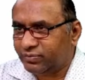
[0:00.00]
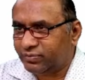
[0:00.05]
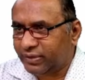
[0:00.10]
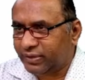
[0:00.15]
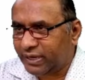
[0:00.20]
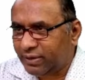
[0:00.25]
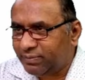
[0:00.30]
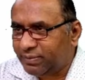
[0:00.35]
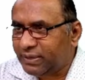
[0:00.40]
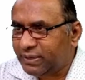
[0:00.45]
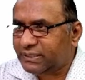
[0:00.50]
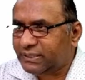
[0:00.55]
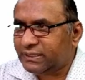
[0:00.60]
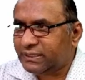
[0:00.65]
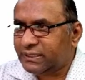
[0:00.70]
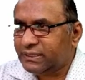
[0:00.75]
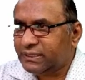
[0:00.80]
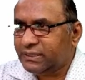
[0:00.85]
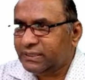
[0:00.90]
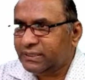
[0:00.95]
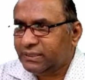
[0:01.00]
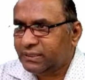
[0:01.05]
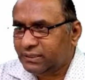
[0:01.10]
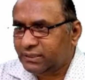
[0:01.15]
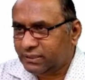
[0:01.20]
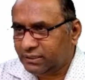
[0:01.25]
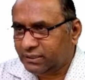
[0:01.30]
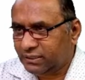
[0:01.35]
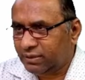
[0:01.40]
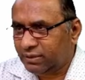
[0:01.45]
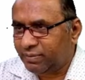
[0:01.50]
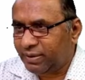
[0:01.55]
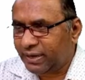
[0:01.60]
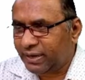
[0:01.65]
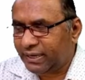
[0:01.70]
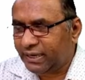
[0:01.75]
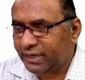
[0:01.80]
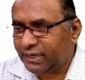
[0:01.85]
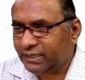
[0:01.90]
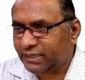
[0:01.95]
variables in the
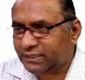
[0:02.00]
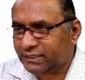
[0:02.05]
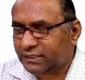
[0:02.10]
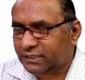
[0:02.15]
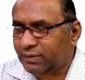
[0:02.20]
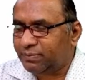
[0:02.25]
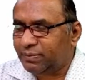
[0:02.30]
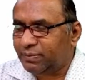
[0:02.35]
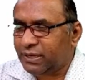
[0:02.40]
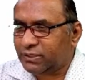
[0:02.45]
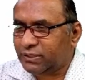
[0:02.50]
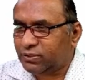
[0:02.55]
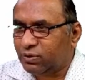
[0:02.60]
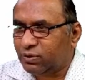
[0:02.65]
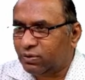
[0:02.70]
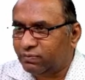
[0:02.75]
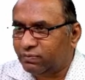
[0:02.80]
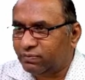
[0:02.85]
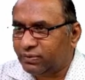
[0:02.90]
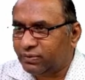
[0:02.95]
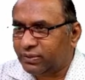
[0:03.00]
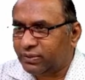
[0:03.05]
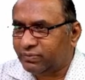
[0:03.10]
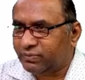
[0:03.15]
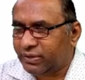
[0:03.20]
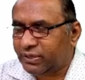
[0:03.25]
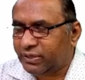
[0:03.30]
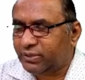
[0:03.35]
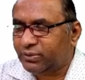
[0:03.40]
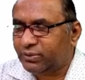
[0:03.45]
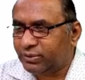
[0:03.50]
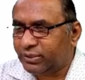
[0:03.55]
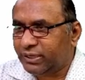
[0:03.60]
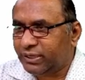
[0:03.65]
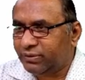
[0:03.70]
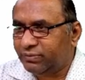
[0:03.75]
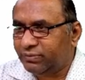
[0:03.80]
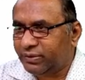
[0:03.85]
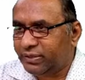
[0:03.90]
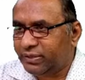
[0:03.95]
matrix in the place of 1, 2,
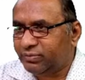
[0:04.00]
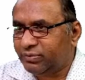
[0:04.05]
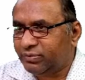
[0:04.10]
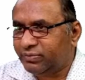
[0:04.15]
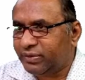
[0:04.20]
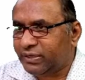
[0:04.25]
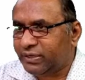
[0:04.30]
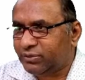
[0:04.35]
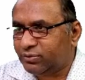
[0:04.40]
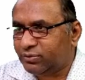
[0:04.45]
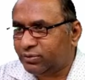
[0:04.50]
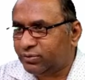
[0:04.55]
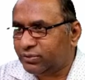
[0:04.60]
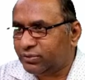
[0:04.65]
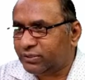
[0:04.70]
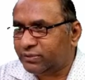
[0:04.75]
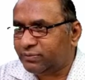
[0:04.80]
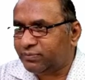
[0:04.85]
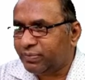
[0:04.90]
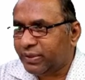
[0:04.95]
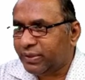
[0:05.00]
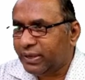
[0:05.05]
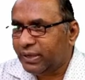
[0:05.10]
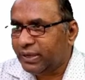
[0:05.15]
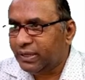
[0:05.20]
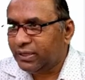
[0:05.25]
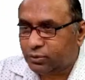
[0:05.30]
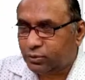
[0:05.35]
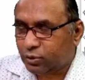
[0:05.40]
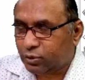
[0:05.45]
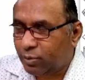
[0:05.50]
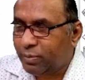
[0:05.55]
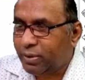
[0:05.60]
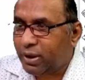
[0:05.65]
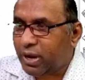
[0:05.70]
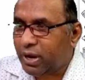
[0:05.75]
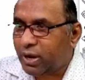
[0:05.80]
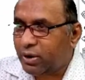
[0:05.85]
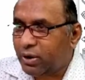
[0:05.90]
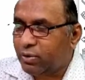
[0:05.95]
3 where we want to use
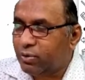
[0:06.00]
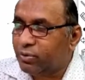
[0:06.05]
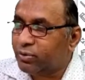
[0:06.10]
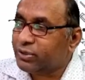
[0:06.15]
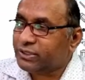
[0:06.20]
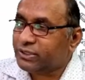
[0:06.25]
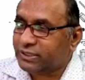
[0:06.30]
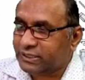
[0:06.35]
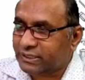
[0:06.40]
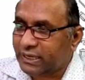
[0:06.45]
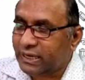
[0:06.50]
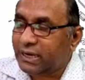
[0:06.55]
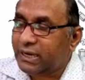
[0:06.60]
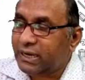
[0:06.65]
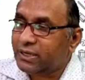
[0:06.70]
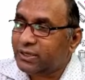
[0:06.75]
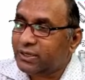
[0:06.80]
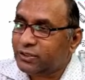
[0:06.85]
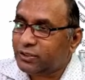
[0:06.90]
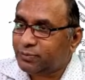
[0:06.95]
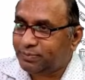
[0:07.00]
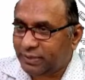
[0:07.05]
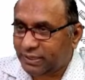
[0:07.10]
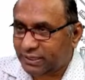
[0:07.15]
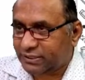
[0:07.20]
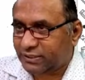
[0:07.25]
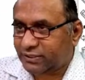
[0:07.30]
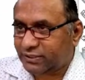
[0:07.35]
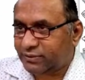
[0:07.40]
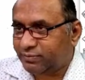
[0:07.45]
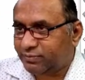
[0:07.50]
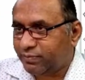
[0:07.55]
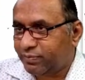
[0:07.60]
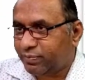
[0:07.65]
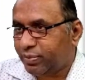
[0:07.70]
comma or single space.